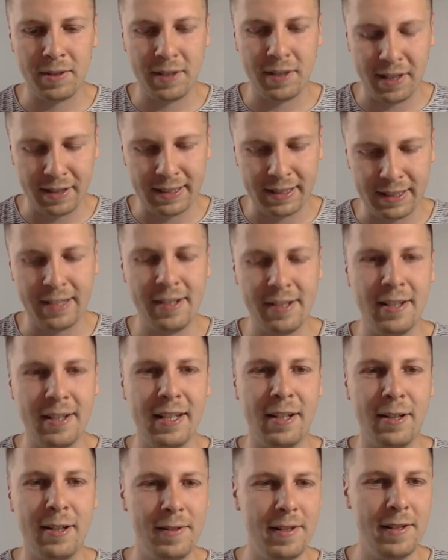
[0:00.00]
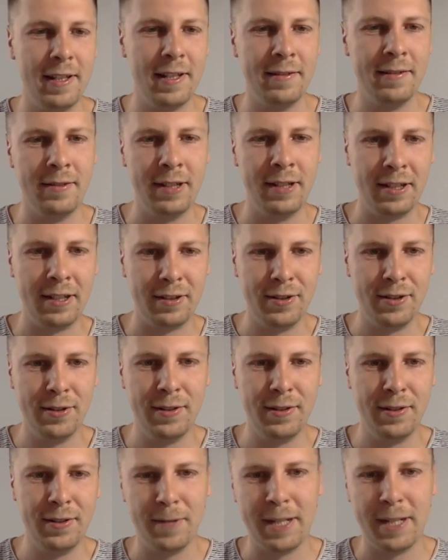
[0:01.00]
seriously considering to
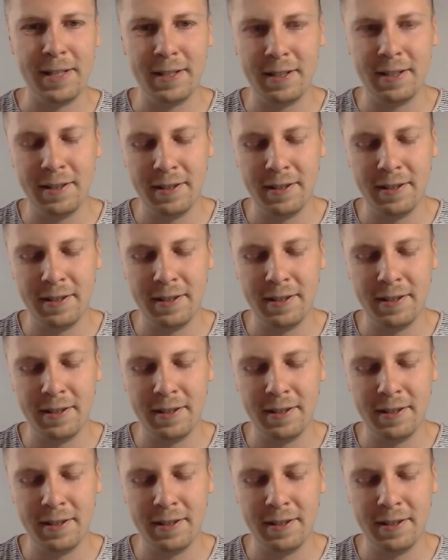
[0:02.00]
invest